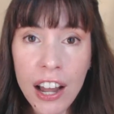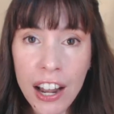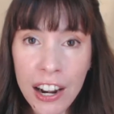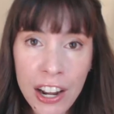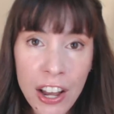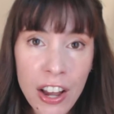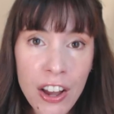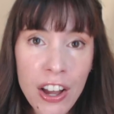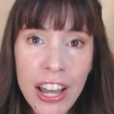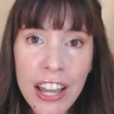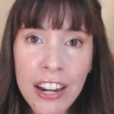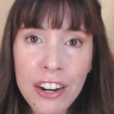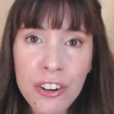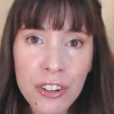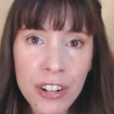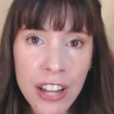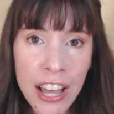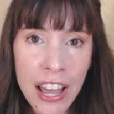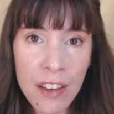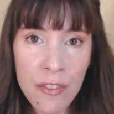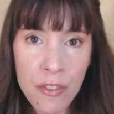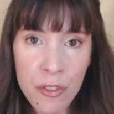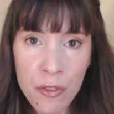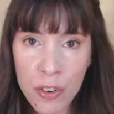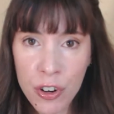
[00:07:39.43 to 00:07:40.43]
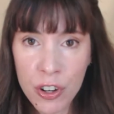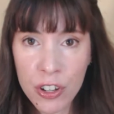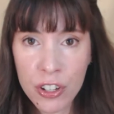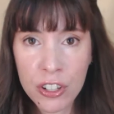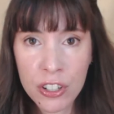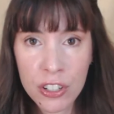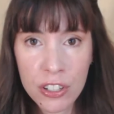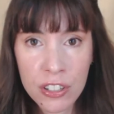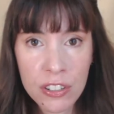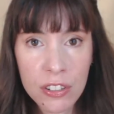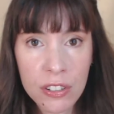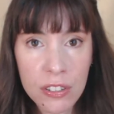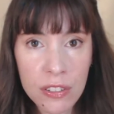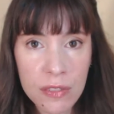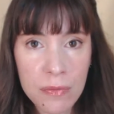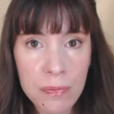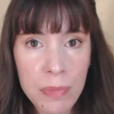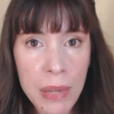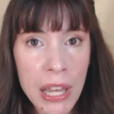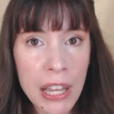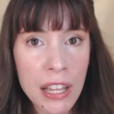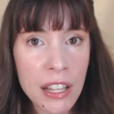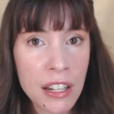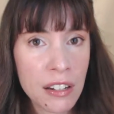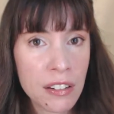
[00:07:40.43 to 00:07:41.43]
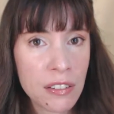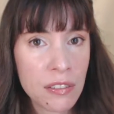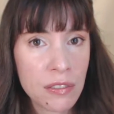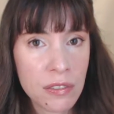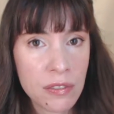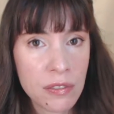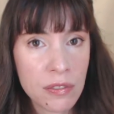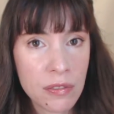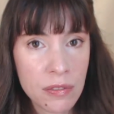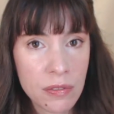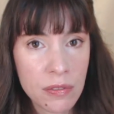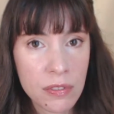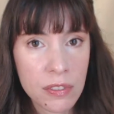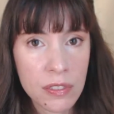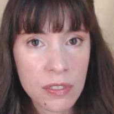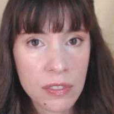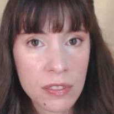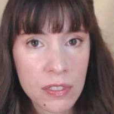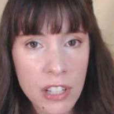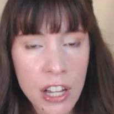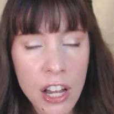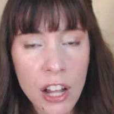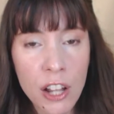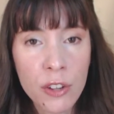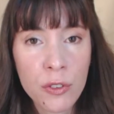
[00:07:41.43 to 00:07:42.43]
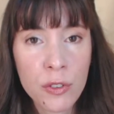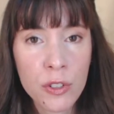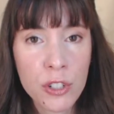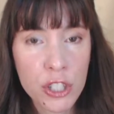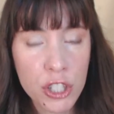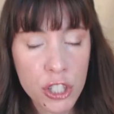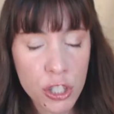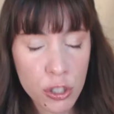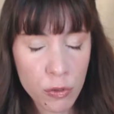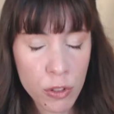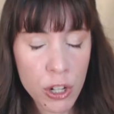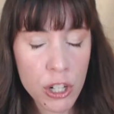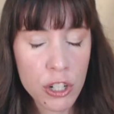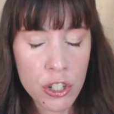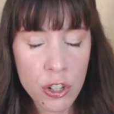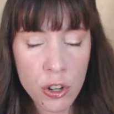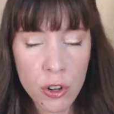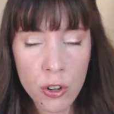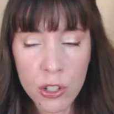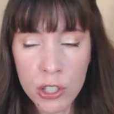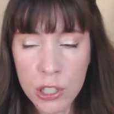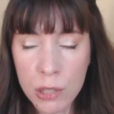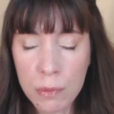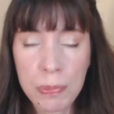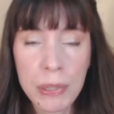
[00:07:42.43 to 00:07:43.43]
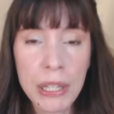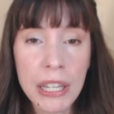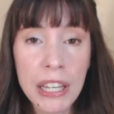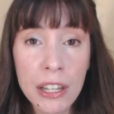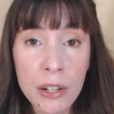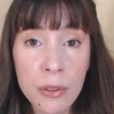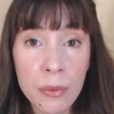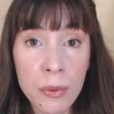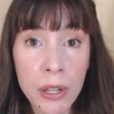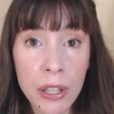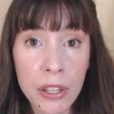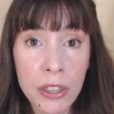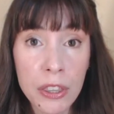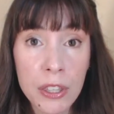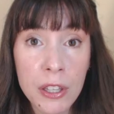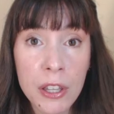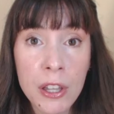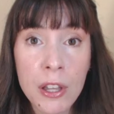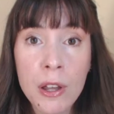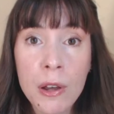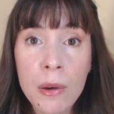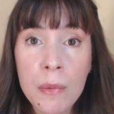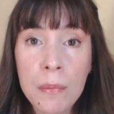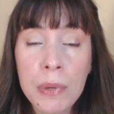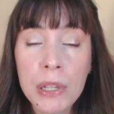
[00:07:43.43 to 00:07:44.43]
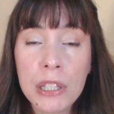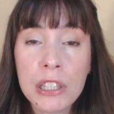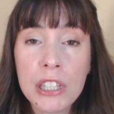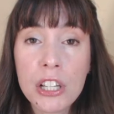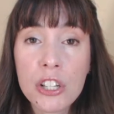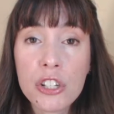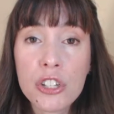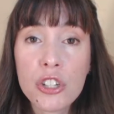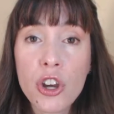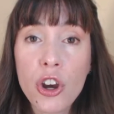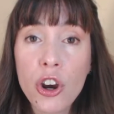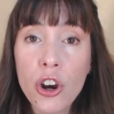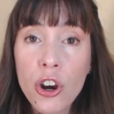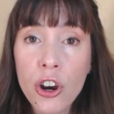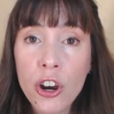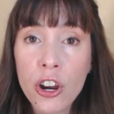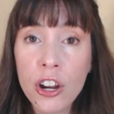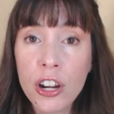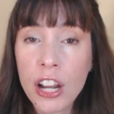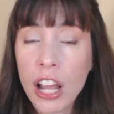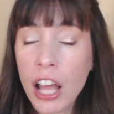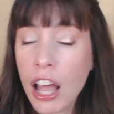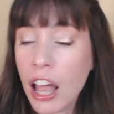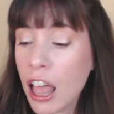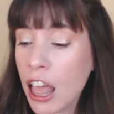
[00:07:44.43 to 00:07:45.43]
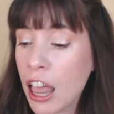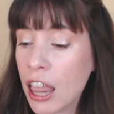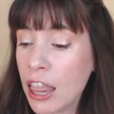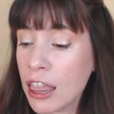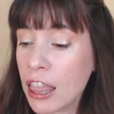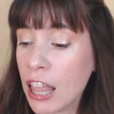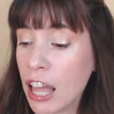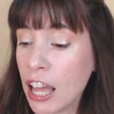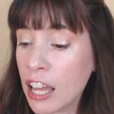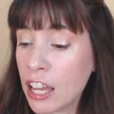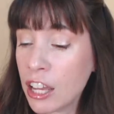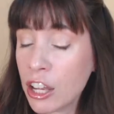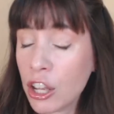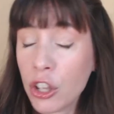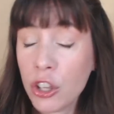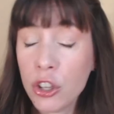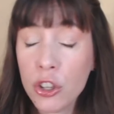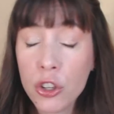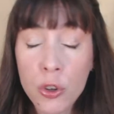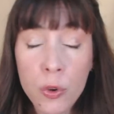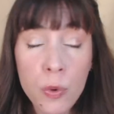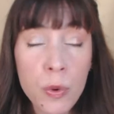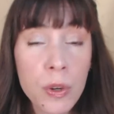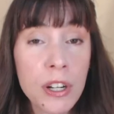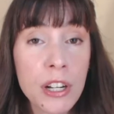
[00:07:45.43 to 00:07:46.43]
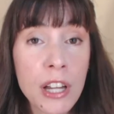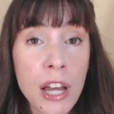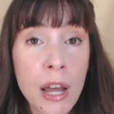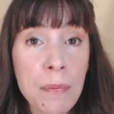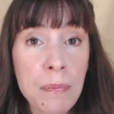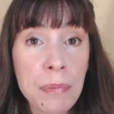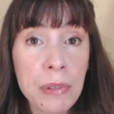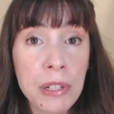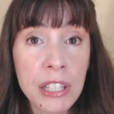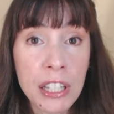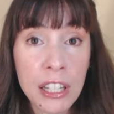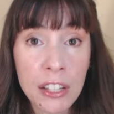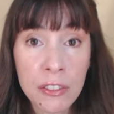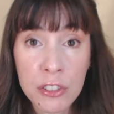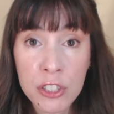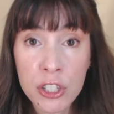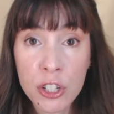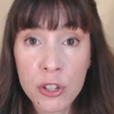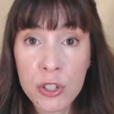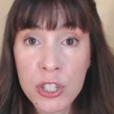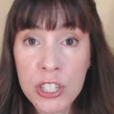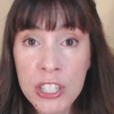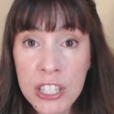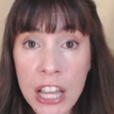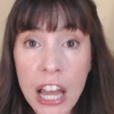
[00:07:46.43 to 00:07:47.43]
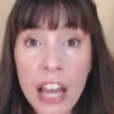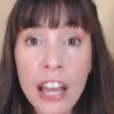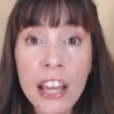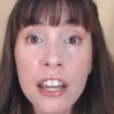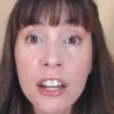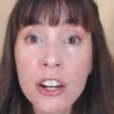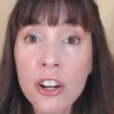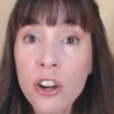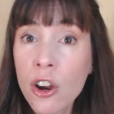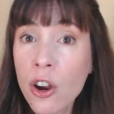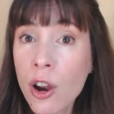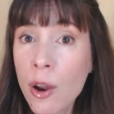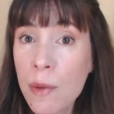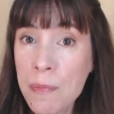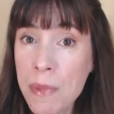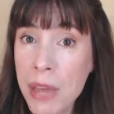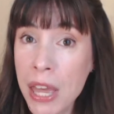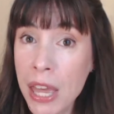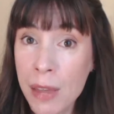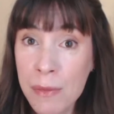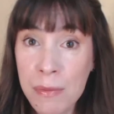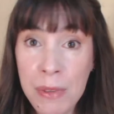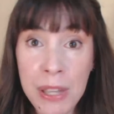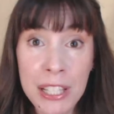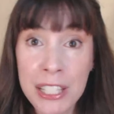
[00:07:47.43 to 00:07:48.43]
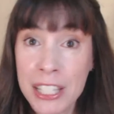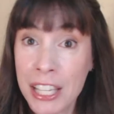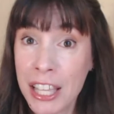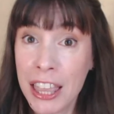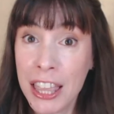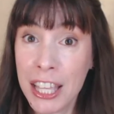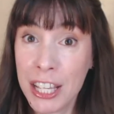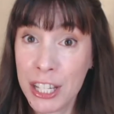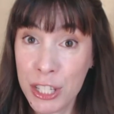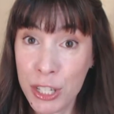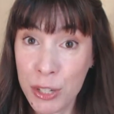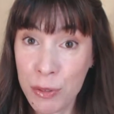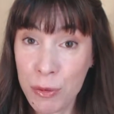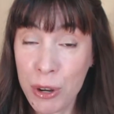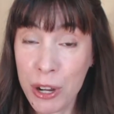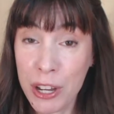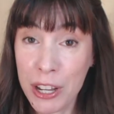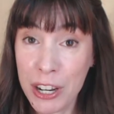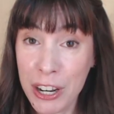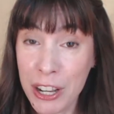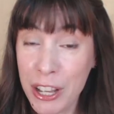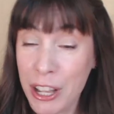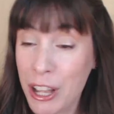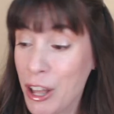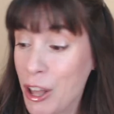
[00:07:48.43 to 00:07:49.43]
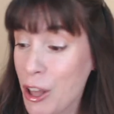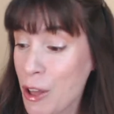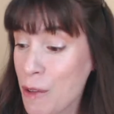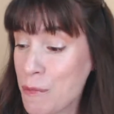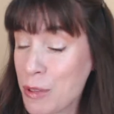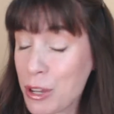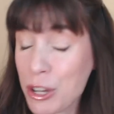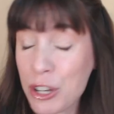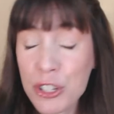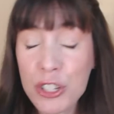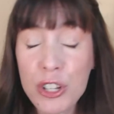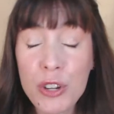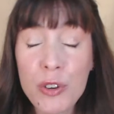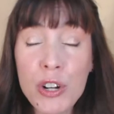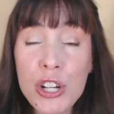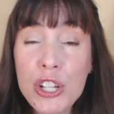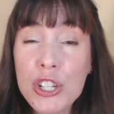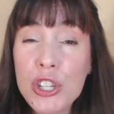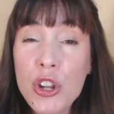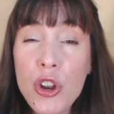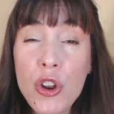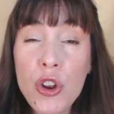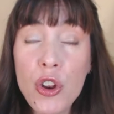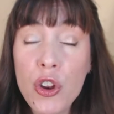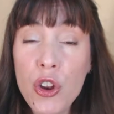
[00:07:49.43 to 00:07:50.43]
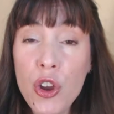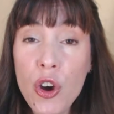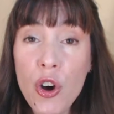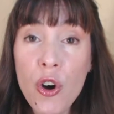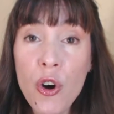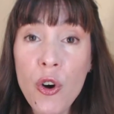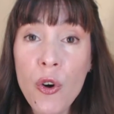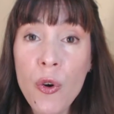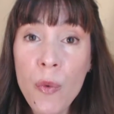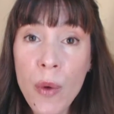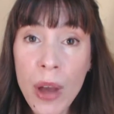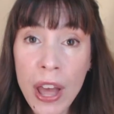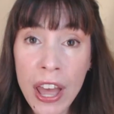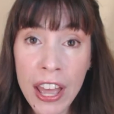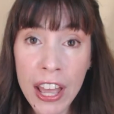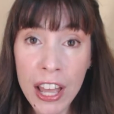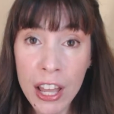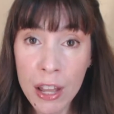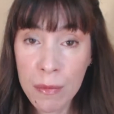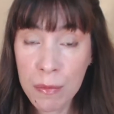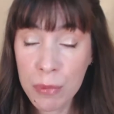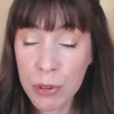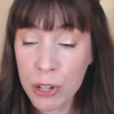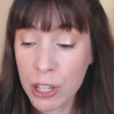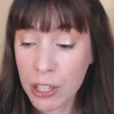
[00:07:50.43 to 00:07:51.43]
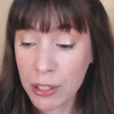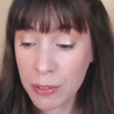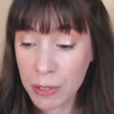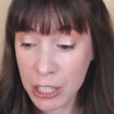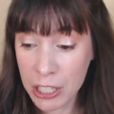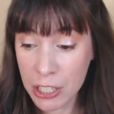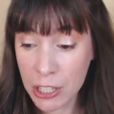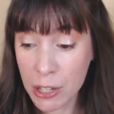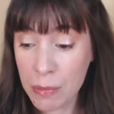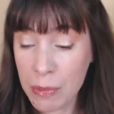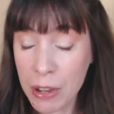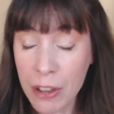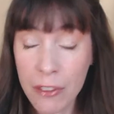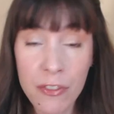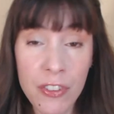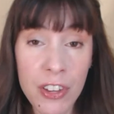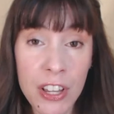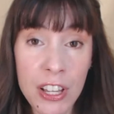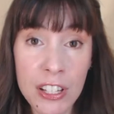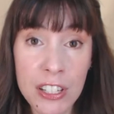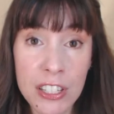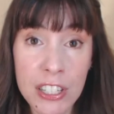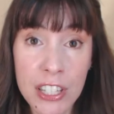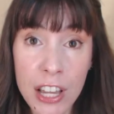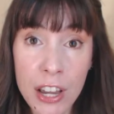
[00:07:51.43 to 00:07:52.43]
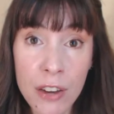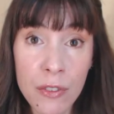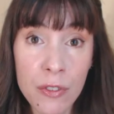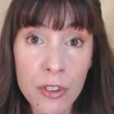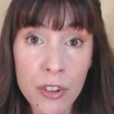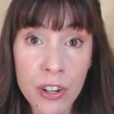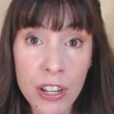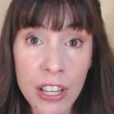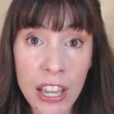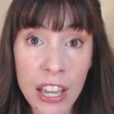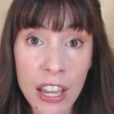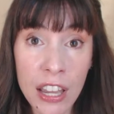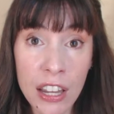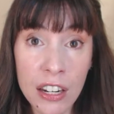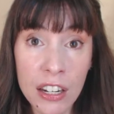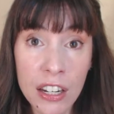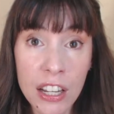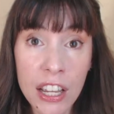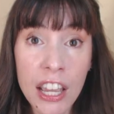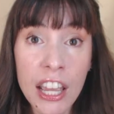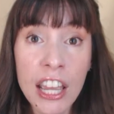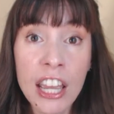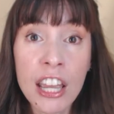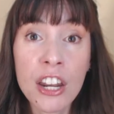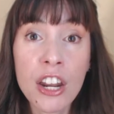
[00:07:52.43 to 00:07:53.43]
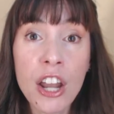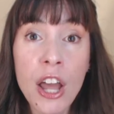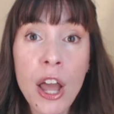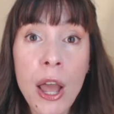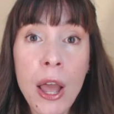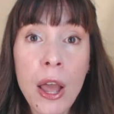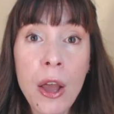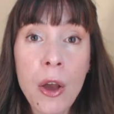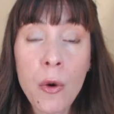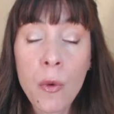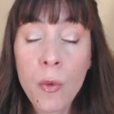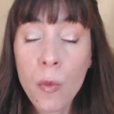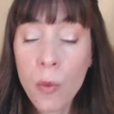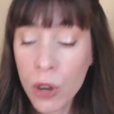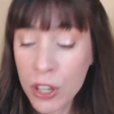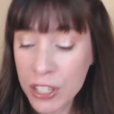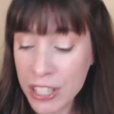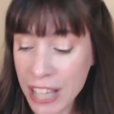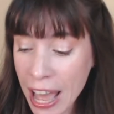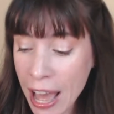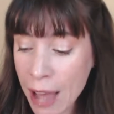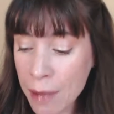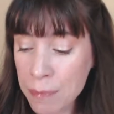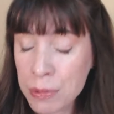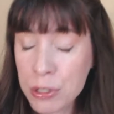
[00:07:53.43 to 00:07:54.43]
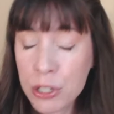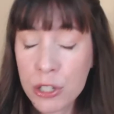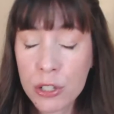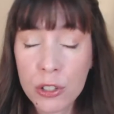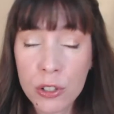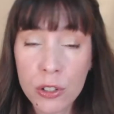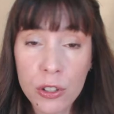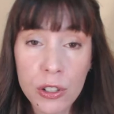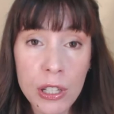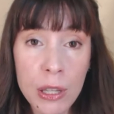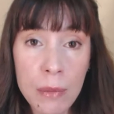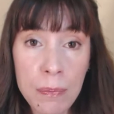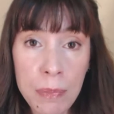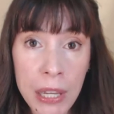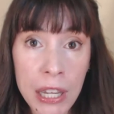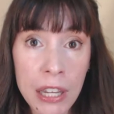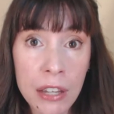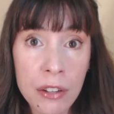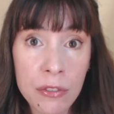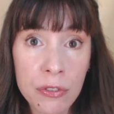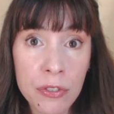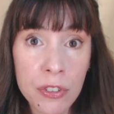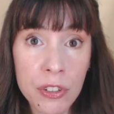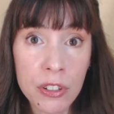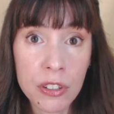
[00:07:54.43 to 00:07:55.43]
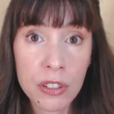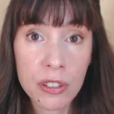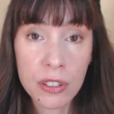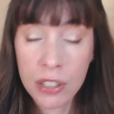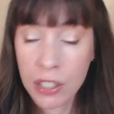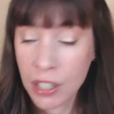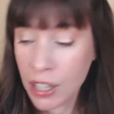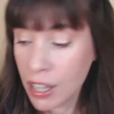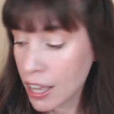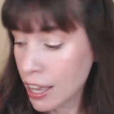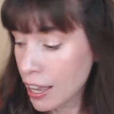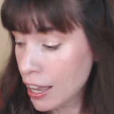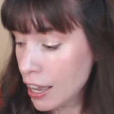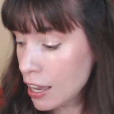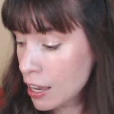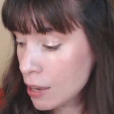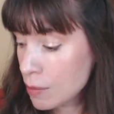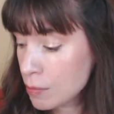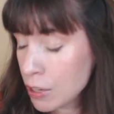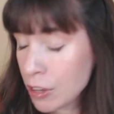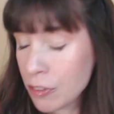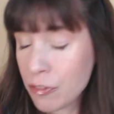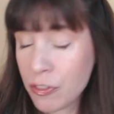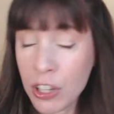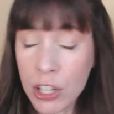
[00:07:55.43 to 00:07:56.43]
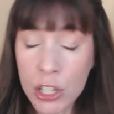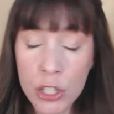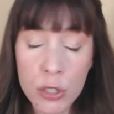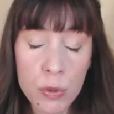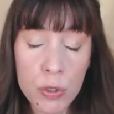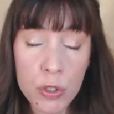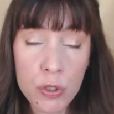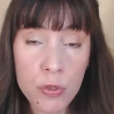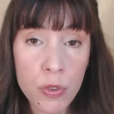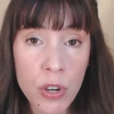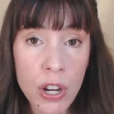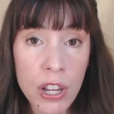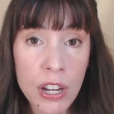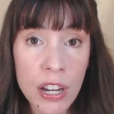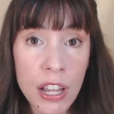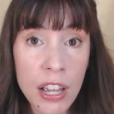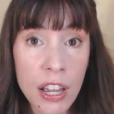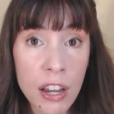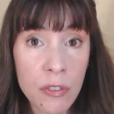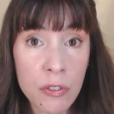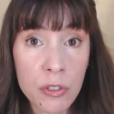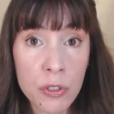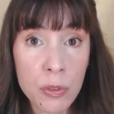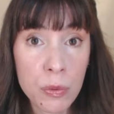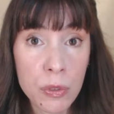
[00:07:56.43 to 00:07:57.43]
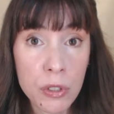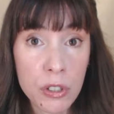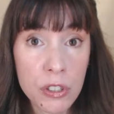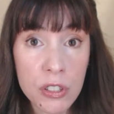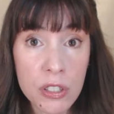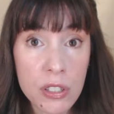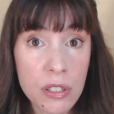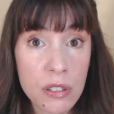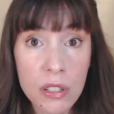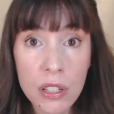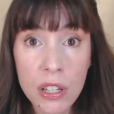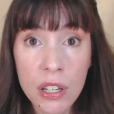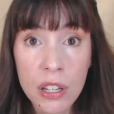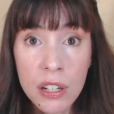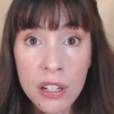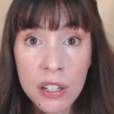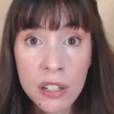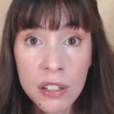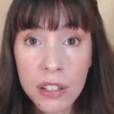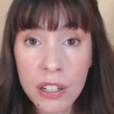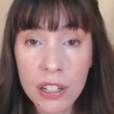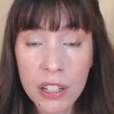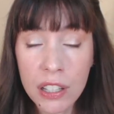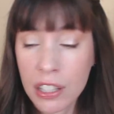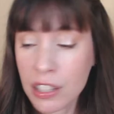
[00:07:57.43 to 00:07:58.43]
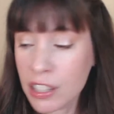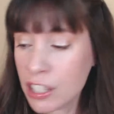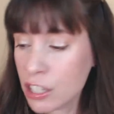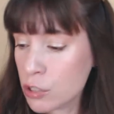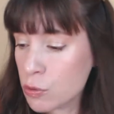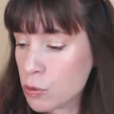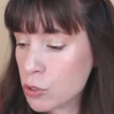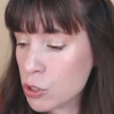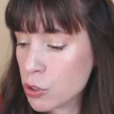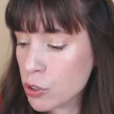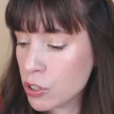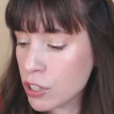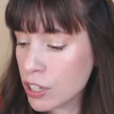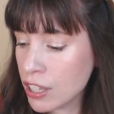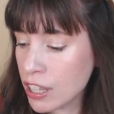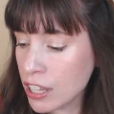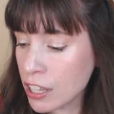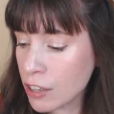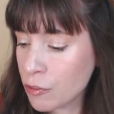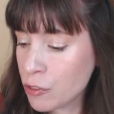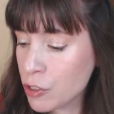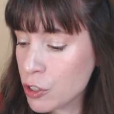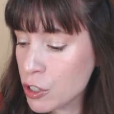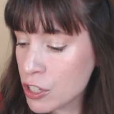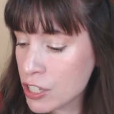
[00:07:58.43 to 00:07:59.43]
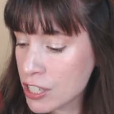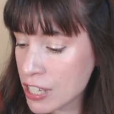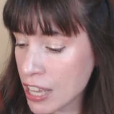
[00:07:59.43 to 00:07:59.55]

And I don't have a very good pain tolerance threshold to begin with, but this hurt like you would not believe. So sayonara baby to this one, because there is no way I'm putting this on my face ever again. It was absolutely painful, and my face was red afterwards. And this was only like a few